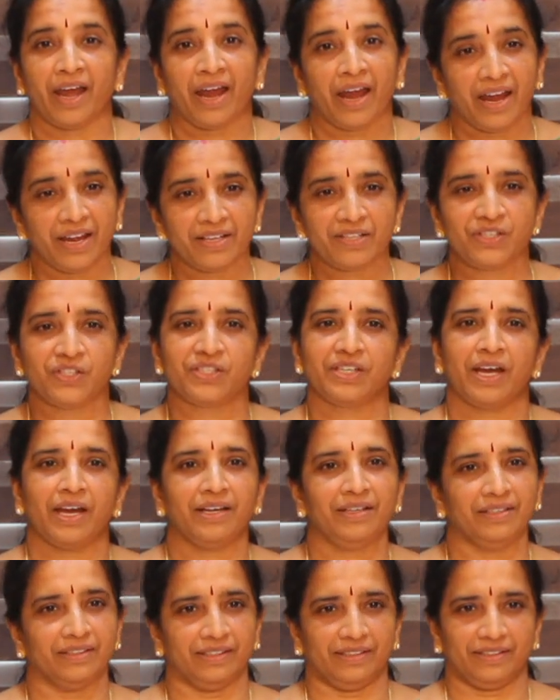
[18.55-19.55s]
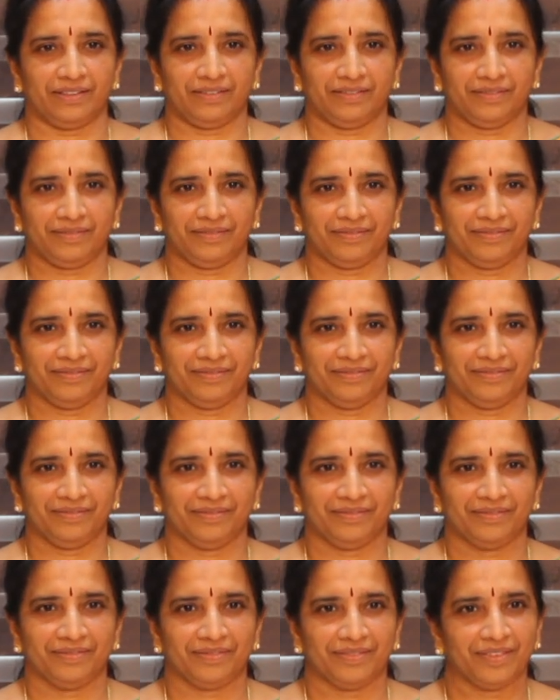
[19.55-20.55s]
8th standard,
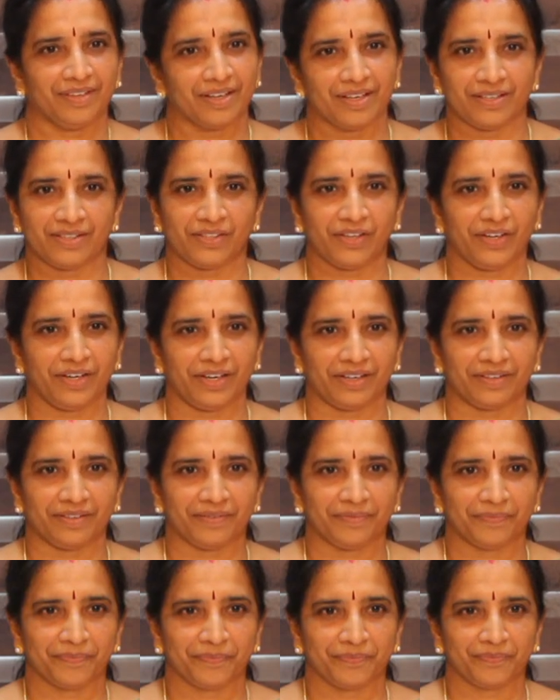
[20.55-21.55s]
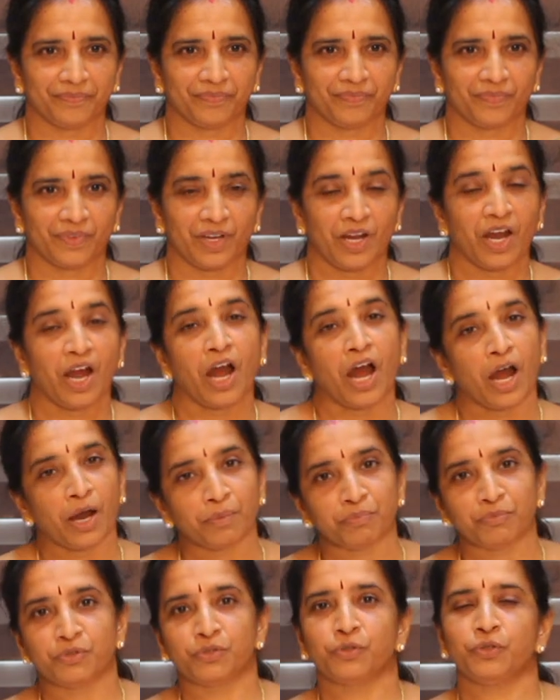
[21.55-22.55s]
isn't it?
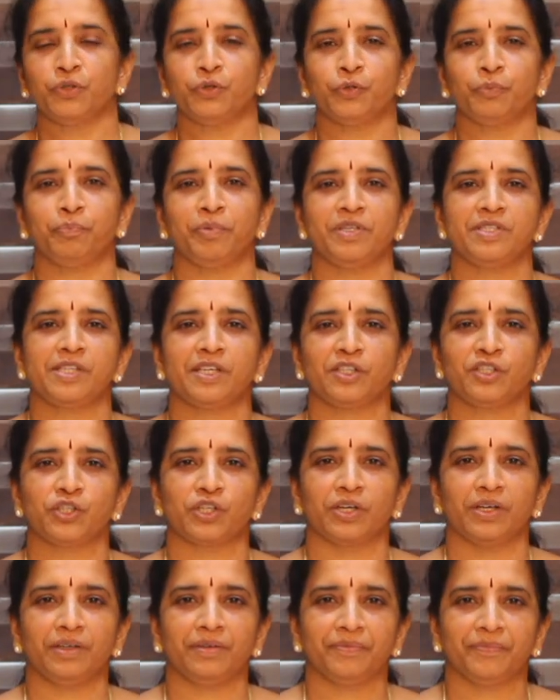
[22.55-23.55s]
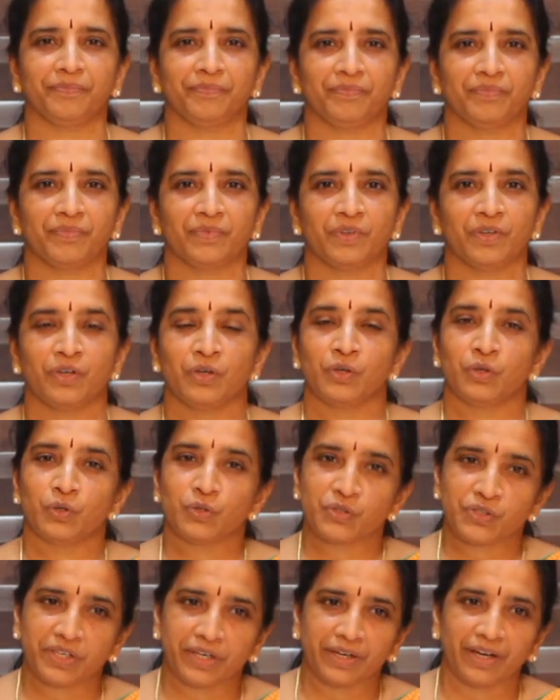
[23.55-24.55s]
Up to UP section, you
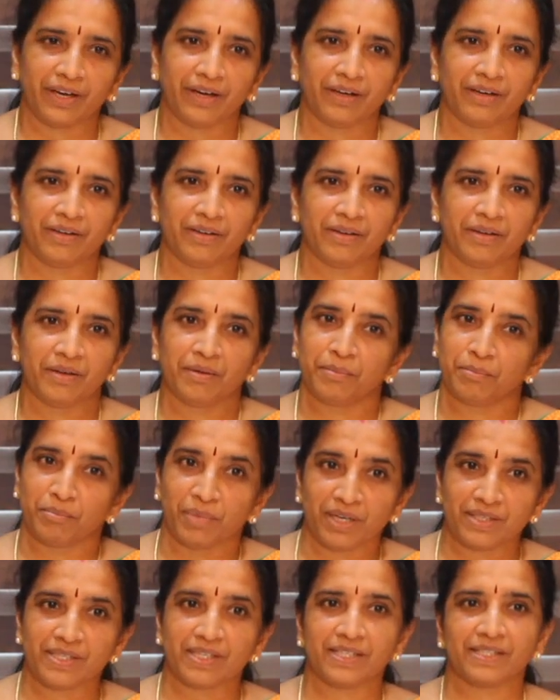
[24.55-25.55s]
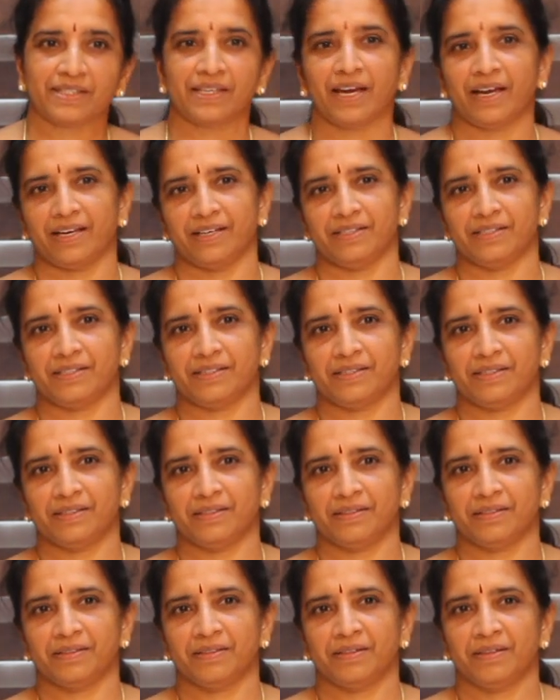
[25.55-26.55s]
studied basic science.
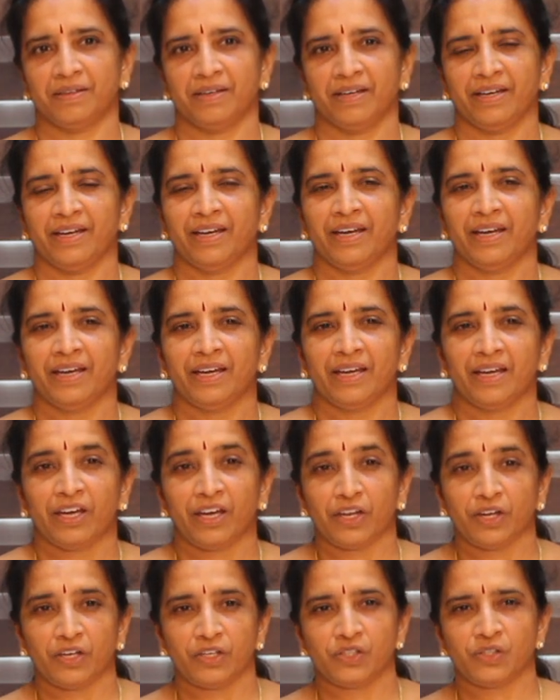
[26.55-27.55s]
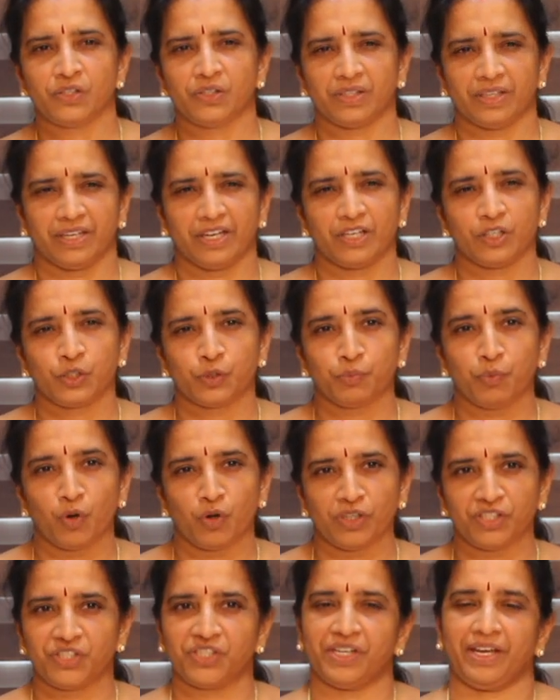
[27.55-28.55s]
Here is a
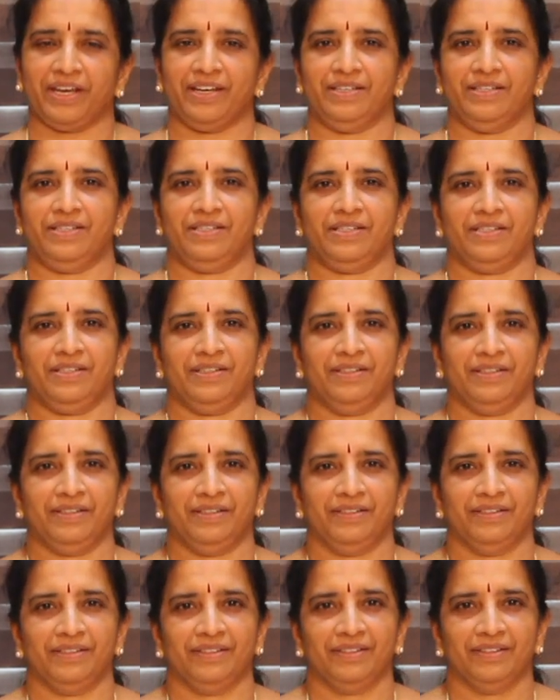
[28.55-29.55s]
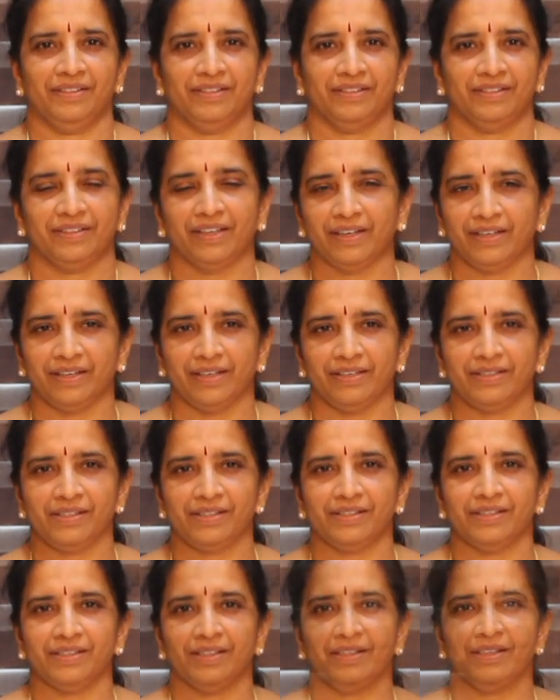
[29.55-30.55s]
small change. That
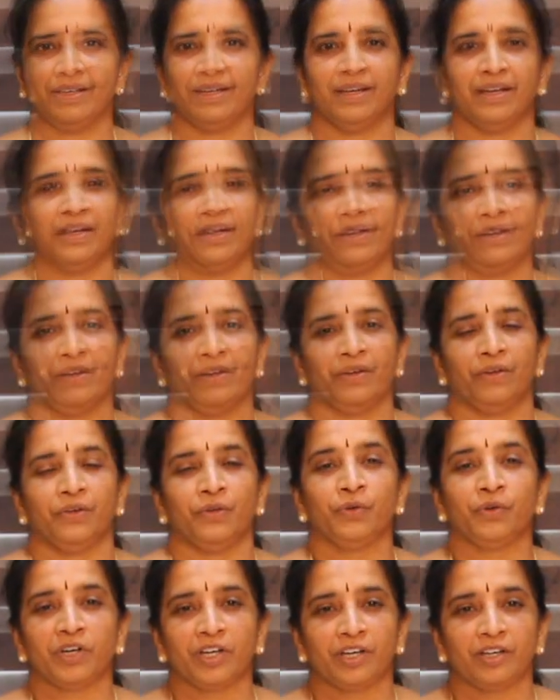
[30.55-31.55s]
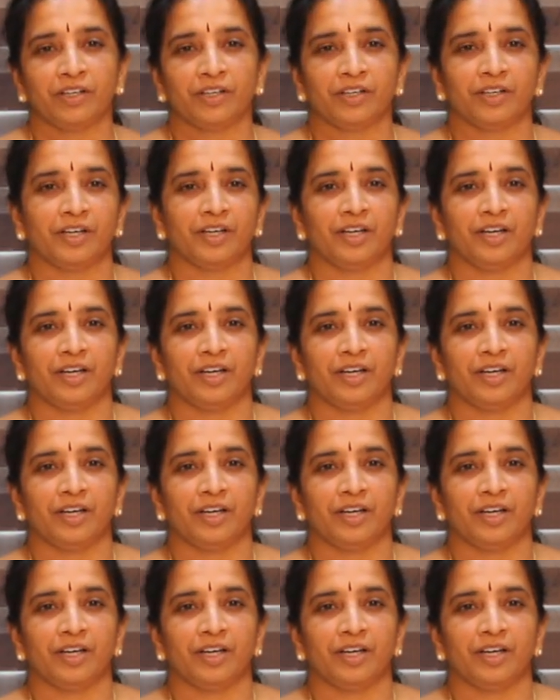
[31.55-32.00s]
is, your